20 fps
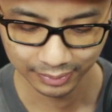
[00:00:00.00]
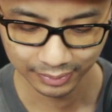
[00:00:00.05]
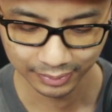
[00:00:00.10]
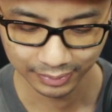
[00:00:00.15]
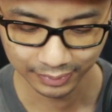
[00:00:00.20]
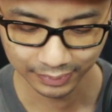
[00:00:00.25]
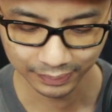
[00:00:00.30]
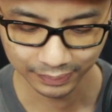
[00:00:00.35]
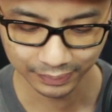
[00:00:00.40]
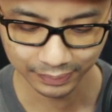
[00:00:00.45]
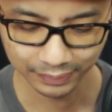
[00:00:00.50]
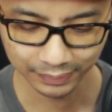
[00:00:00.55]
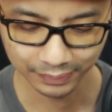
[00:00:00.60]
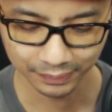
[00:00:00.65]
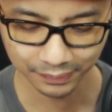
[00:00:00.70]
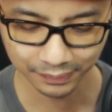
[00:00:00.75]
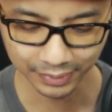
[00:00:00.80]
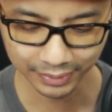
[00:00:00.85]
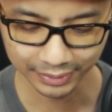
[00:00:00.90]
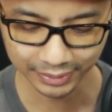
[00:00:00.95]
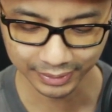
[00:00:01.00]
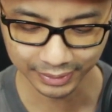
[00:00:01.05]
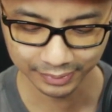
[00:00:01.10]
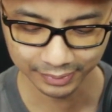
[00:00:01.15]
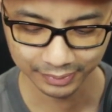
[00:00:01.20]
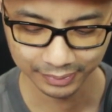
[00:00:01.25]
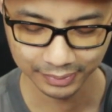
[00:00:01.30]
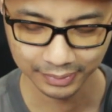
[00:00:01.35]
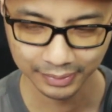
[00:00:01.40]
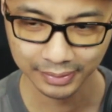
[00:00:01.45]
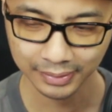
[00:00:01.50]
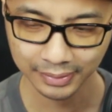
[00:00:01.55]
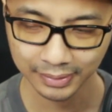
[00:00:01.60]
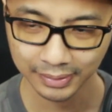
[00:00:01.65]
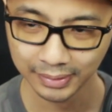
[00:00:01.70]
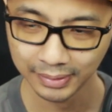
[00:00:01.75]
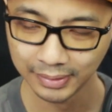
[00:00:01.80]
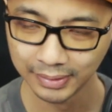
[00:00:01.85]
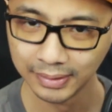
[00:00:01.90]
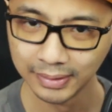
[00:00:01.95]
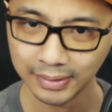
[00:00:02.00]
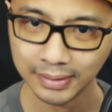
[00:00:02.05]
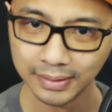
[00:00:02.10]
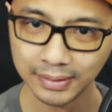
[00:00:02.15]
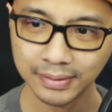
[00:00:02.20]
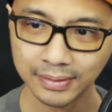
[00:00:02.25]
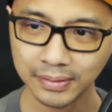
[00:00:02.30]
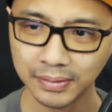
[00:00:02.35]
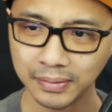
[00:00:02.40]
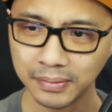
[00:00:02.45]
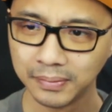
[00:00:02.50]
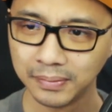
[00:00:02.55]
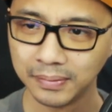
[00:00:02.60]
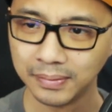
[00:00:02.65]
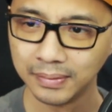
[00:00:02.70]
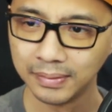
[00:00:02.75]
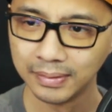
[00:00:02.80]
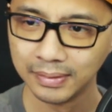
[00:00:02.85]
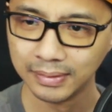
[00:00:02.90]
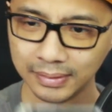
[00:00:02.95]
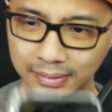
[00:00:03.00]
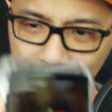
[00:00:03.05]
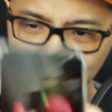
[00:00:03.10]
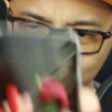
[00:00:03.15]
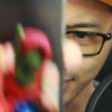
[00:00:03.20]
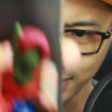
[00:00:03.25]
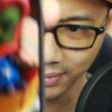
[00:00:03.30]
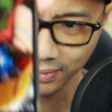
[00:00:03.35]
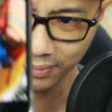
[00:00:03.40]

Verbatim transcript: Uh, righty then. So, this